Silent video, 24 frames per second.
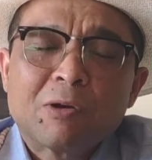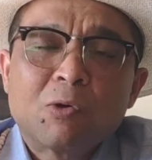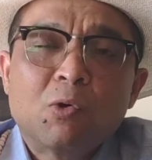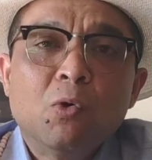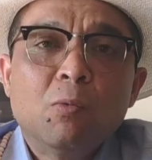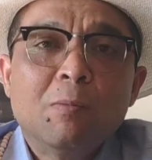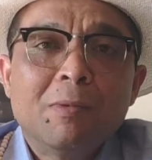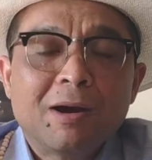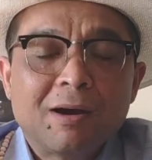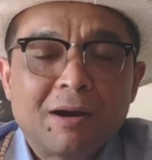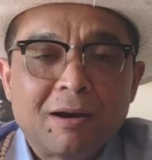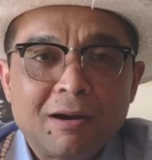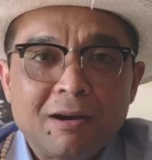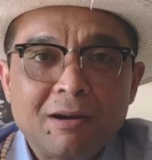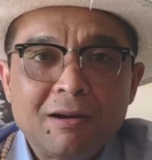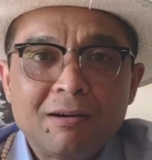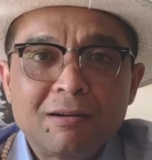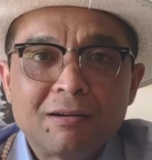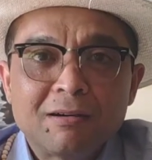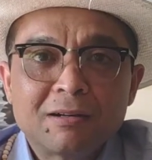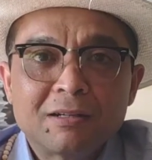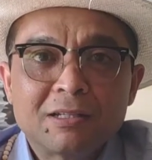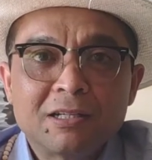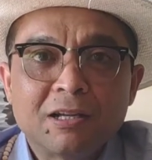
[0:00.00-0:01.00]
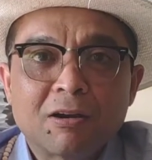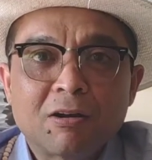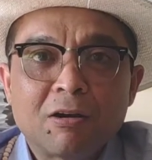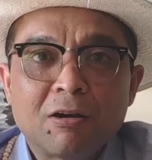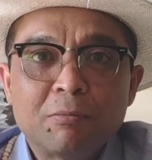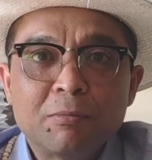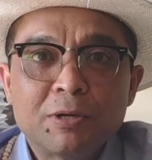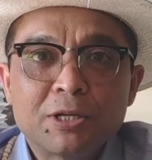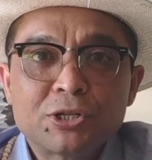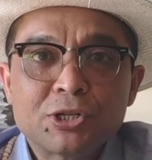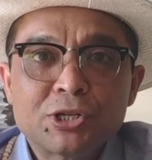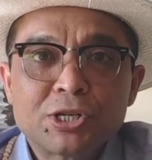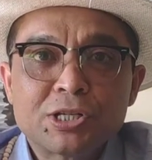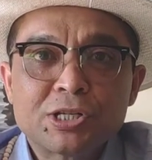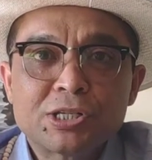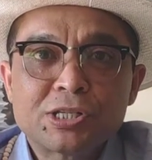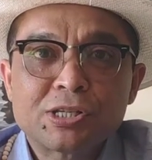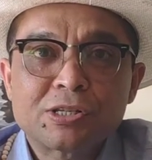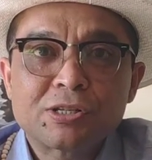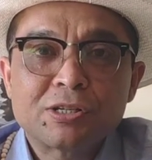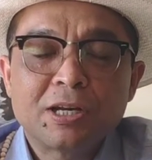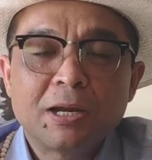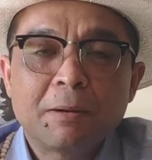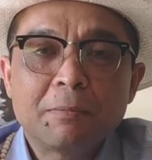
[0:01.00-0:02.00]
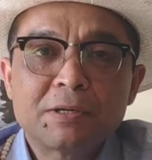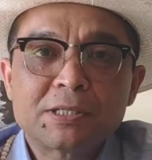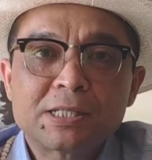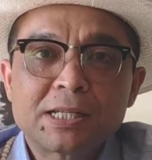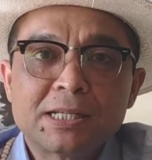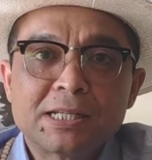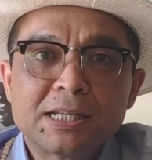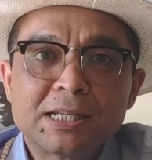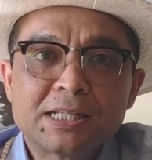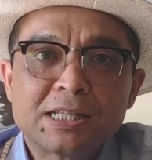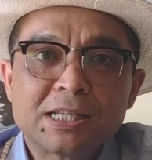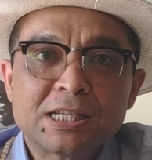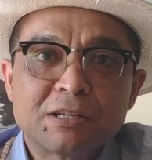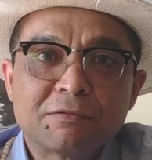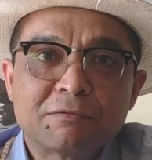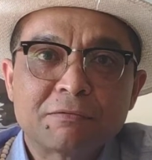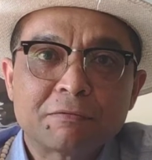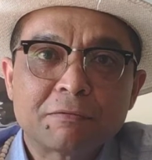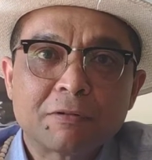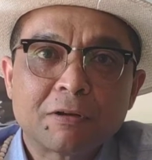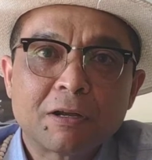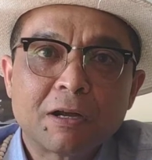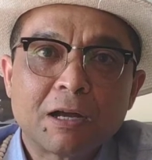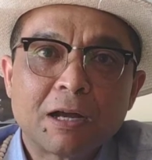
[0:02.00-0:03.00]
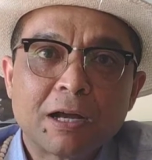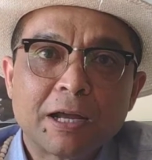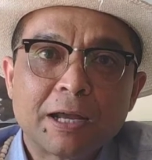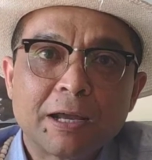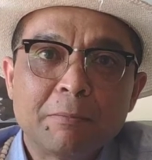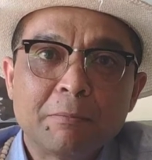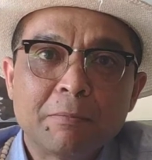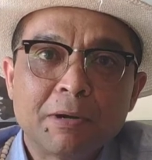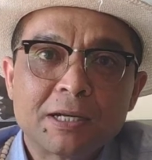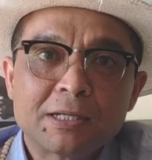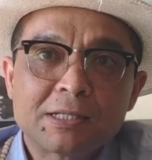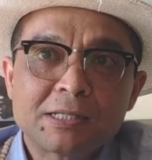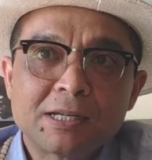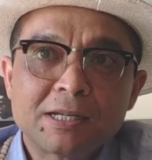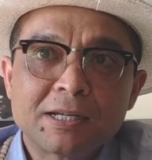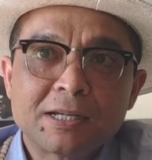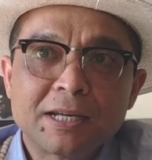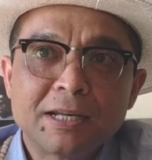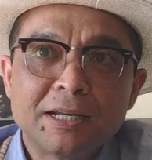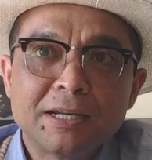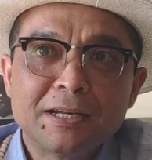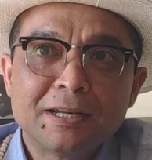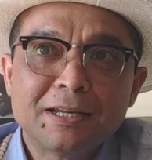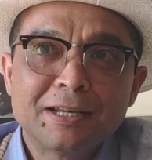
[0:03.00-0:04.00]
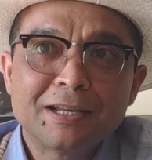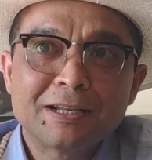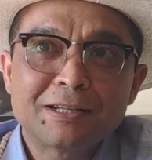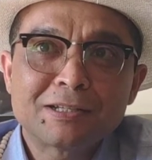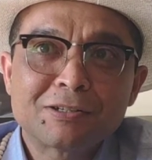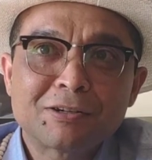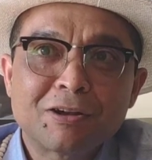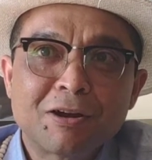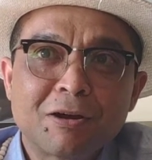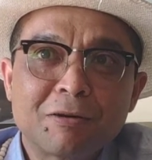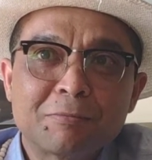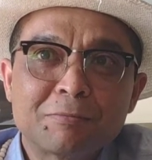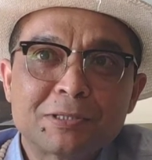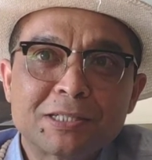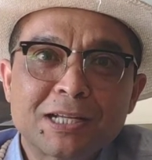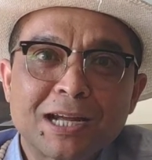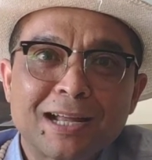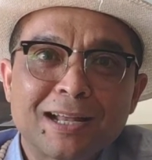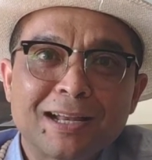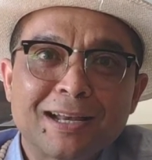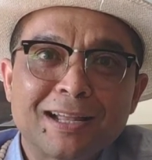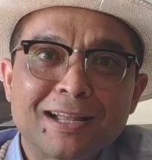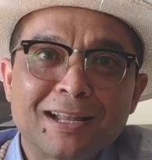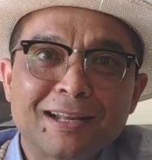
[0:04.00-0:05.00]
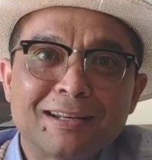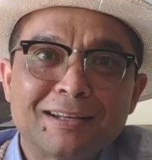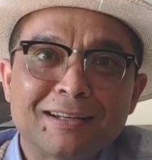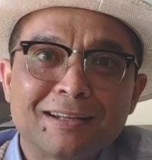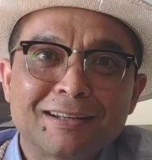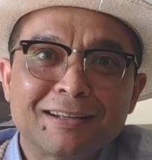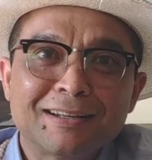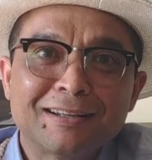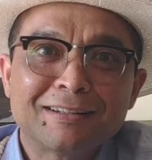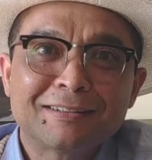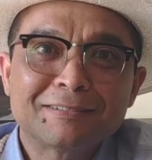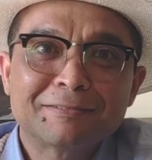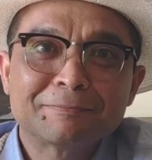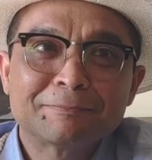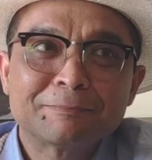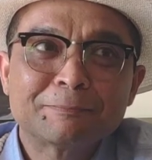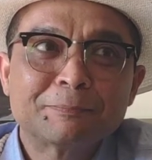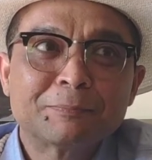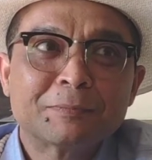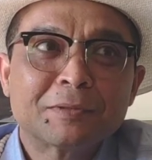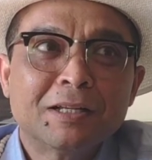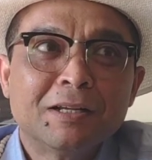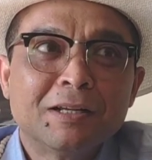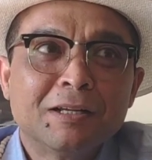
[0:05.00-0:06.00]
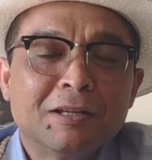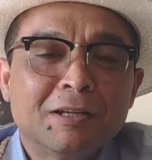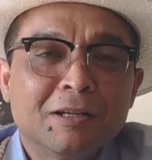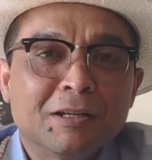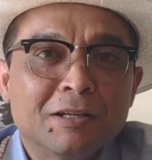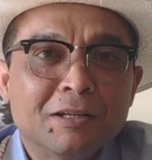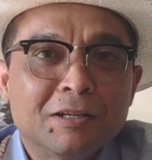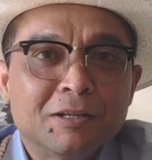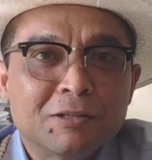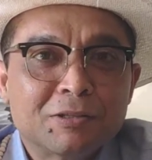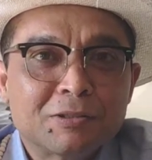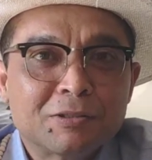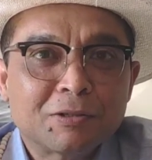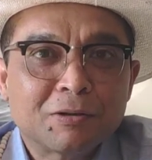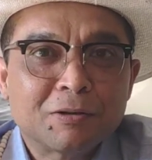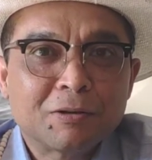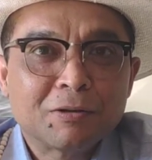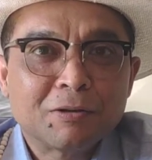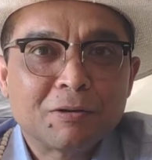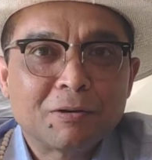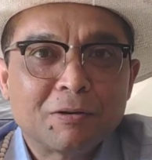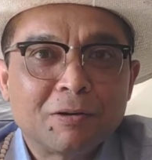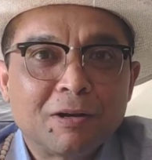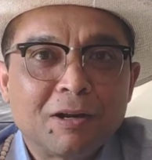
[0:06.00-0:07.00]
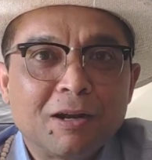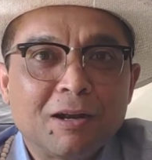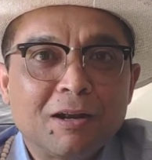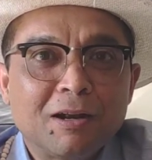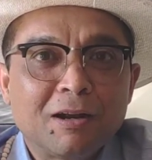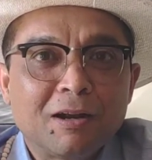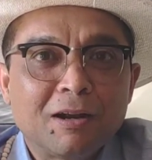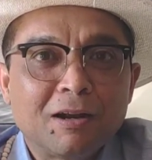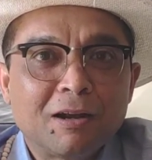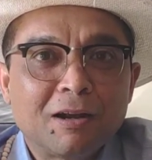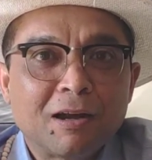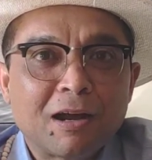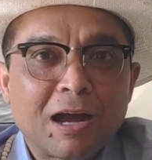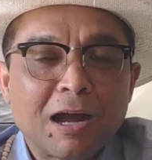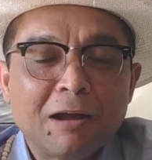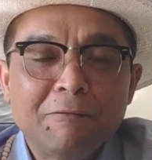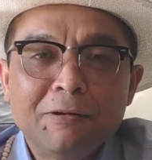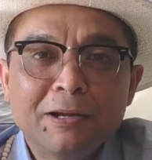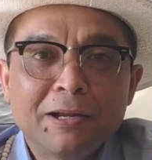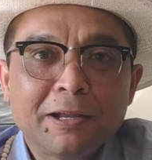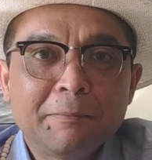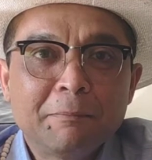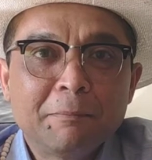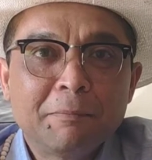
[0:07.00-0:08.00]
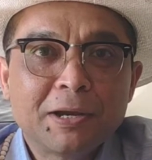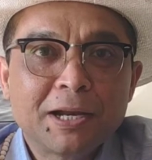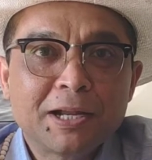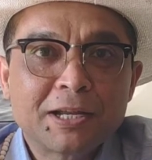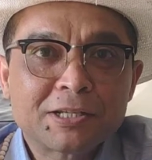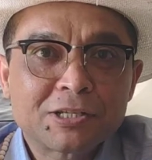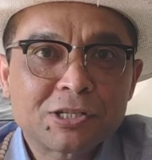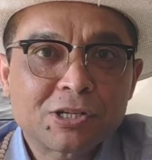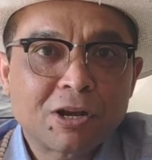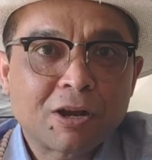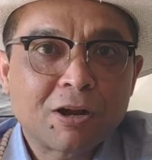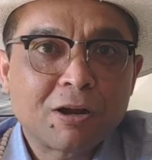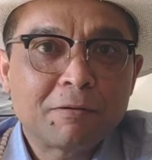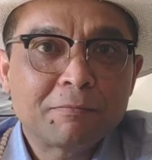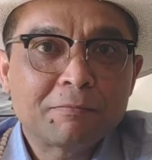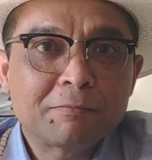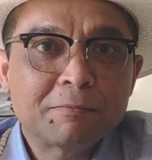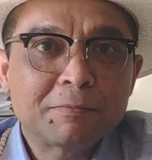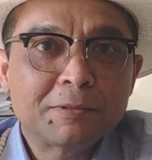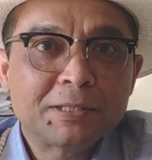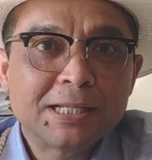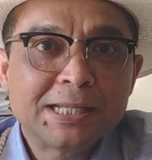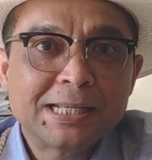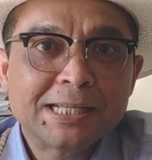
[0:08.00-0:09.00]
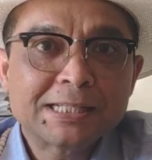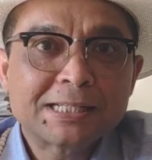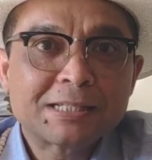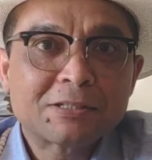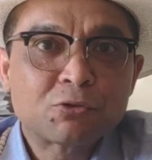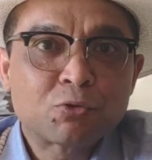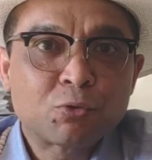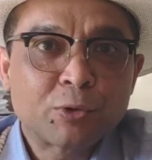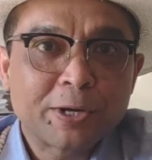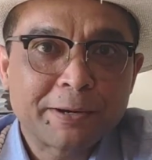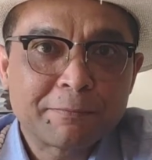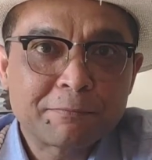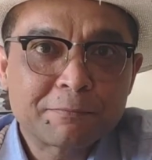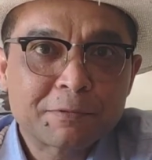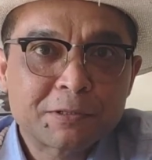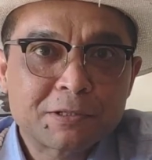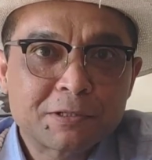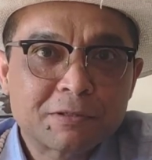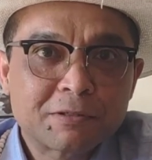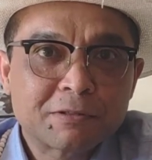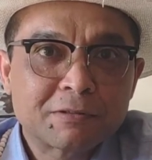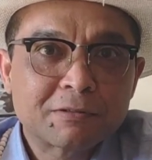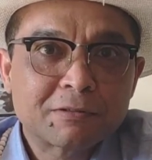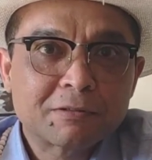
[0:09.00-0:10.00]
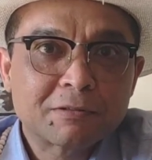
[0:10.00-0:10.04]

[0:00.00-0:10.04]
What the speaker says: Kumar, the Commission representative, Embassy India of Thailand. So I'm very impressed of these trips